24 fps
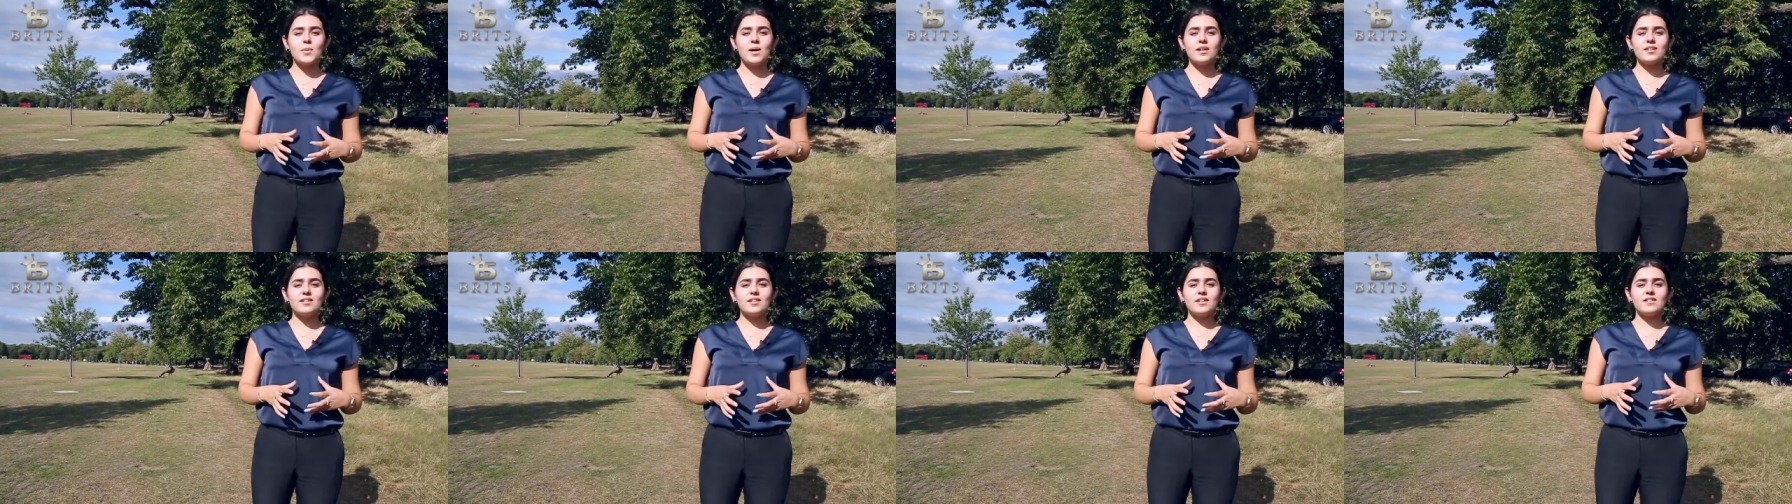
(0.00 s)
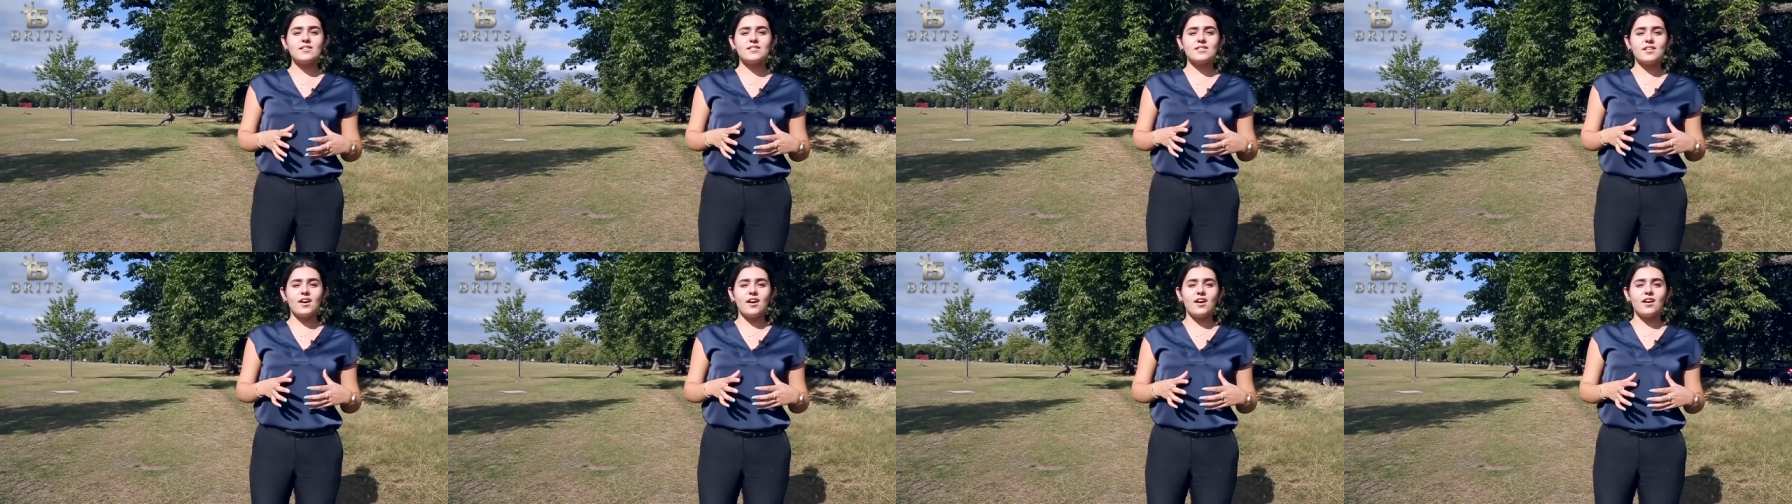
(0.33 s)
word
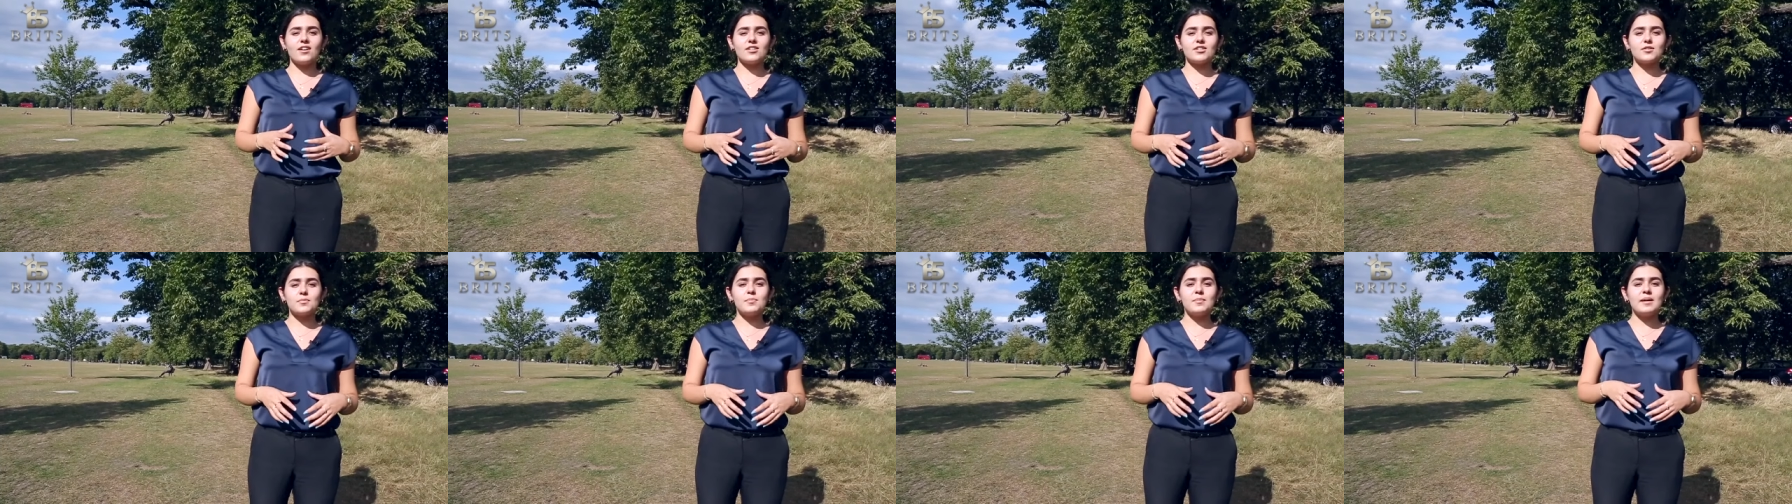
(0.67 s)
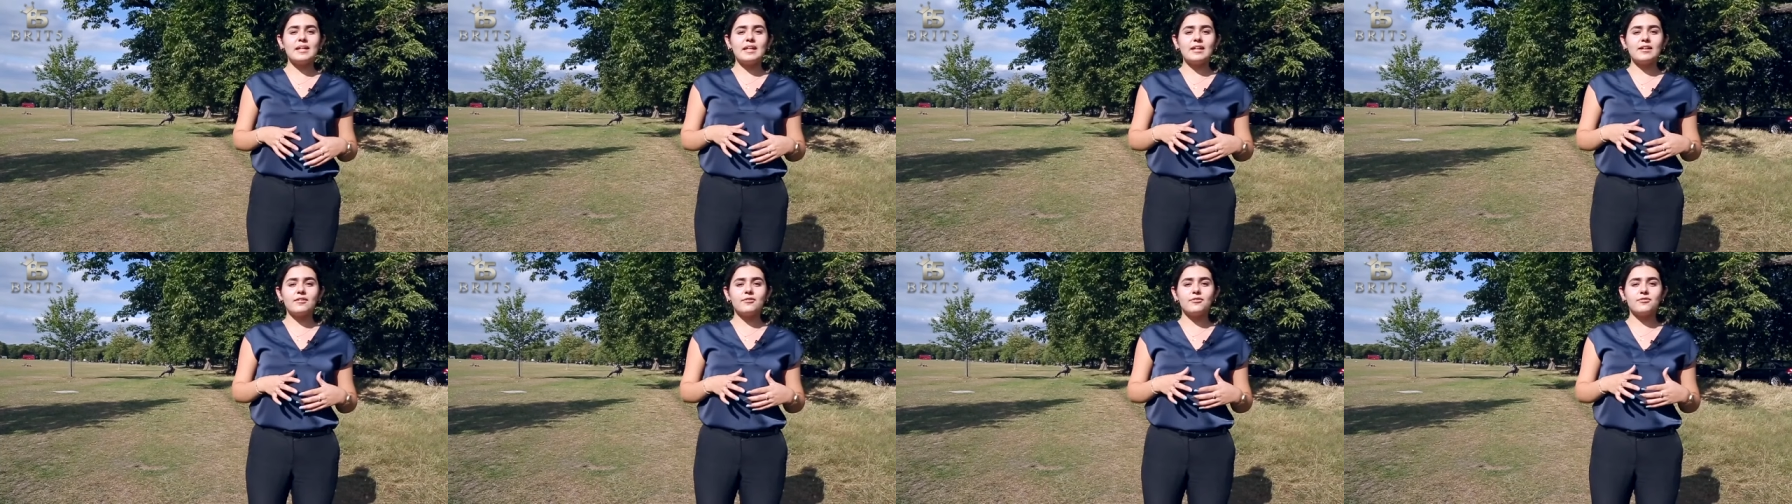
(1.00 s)
Azad
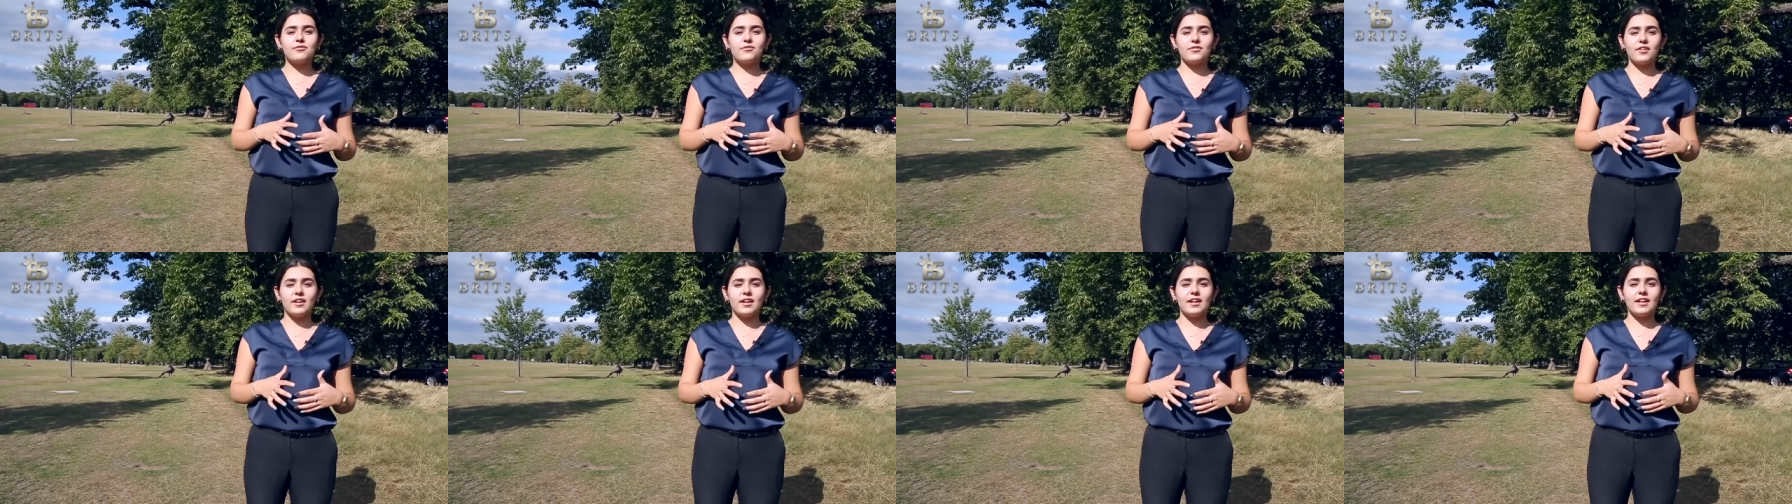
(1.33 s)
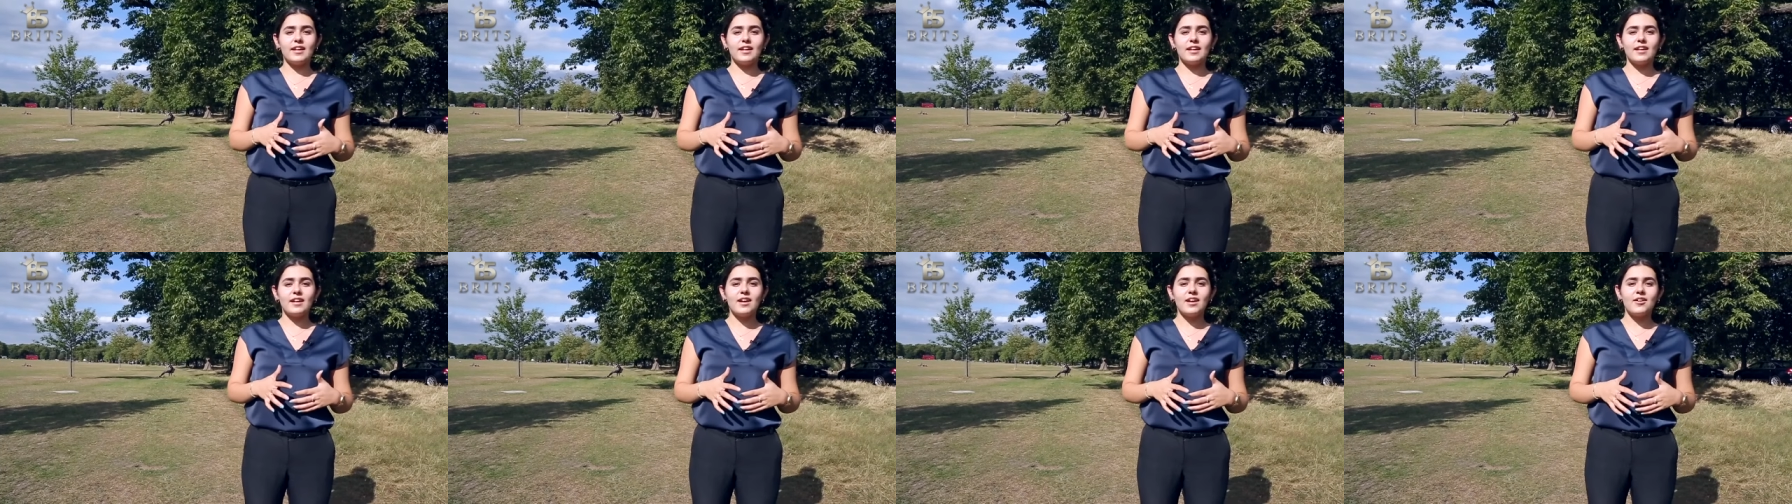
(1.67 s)
meaning
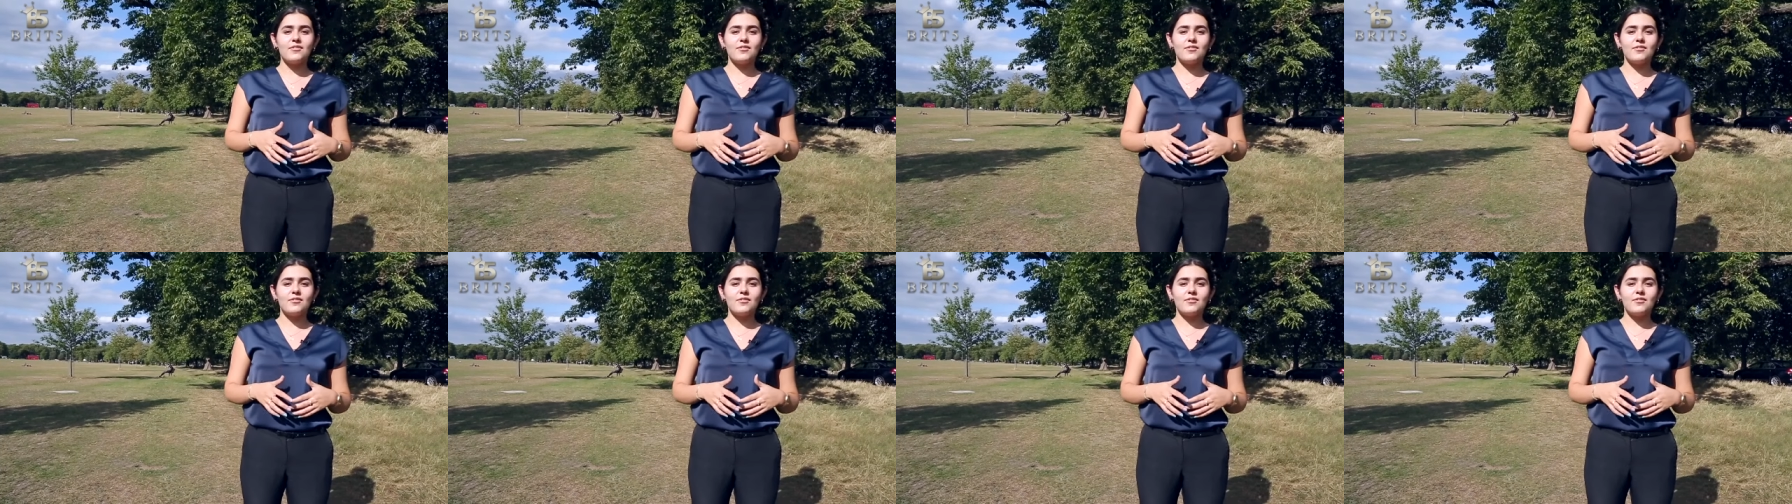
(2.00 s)
free,